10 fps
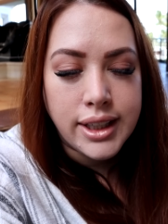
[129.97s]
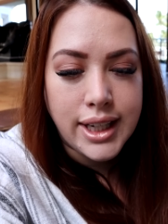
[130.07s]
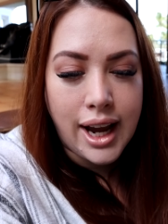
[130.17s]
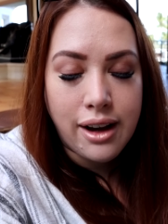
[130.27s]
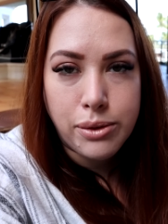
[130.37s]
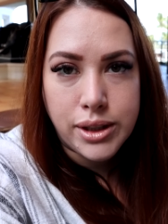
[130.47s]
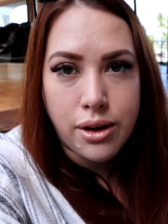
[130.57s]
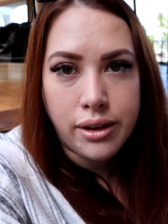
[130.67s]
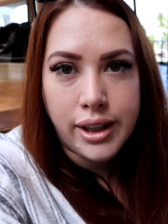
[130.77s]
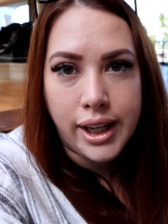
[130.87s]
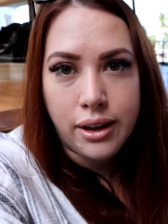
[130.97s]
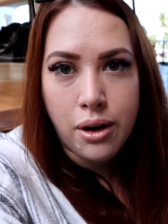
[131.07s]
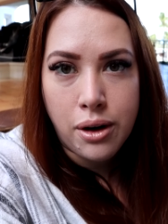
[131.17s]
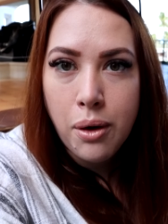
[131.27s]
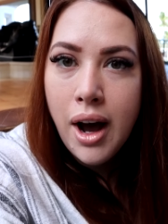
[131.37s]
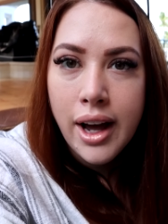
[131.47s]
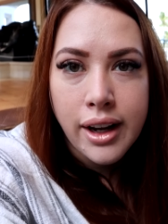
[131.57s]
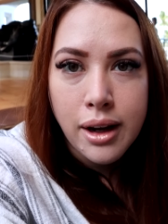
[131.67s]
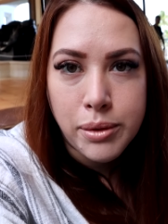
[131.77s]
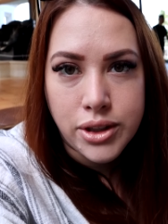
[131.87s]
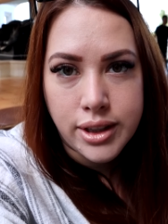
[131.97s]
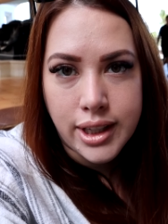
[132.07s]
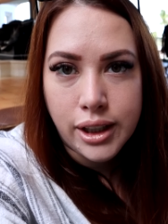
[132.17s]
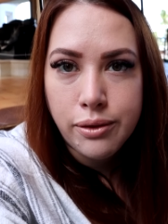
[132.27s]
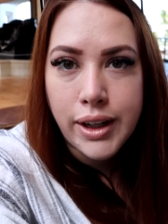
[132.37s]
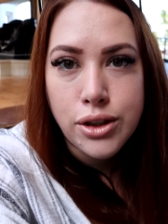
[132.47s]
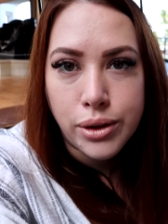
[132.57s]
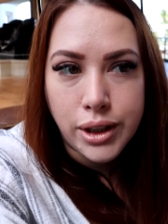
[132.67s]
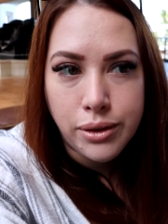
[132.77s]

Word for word: to have what's called like an ohana, which is like a rental